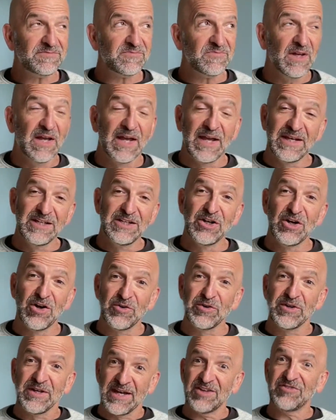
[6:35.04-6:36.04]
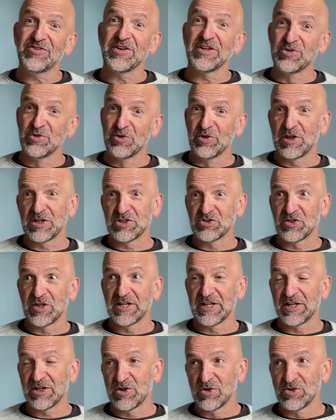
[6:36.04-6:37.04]
and, you know, yes, I do a lot of
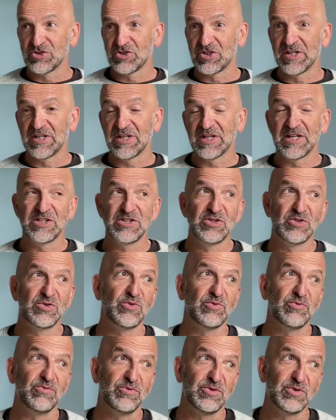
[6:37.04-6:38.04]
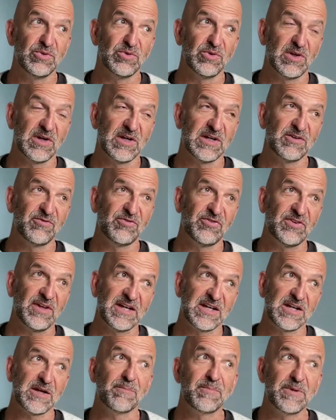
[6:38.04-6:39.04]
training and coaching, and you do a lot of
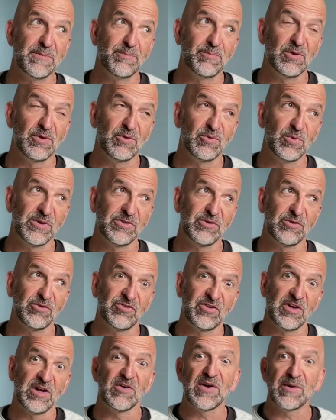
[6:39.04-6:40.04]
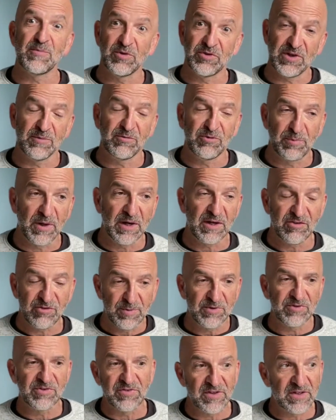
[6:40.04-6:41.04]
setting up people with their CRM, with HubSpot
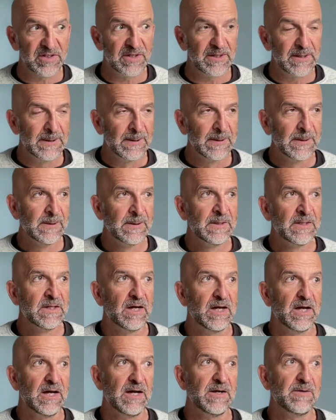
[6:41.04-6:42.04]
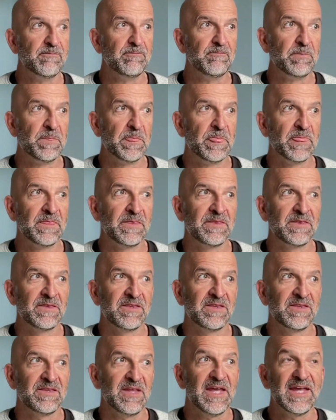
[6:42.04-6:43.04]
specifically. And,
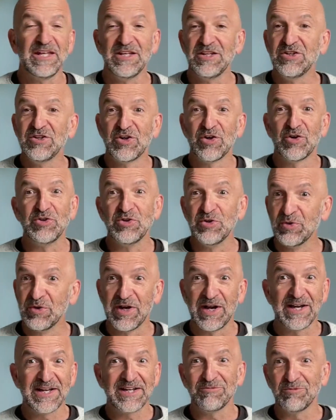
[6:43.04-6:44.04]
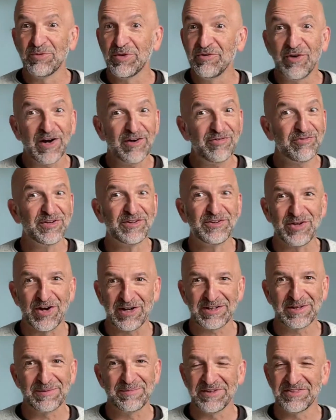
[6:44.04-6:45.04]
you know, you and I, we've often
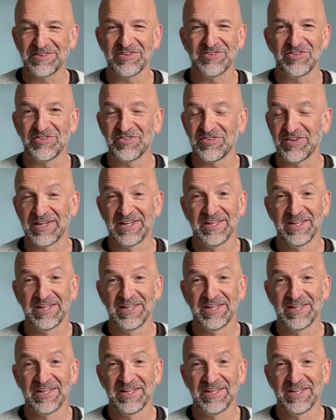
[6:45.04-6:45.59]
talked about this, is like,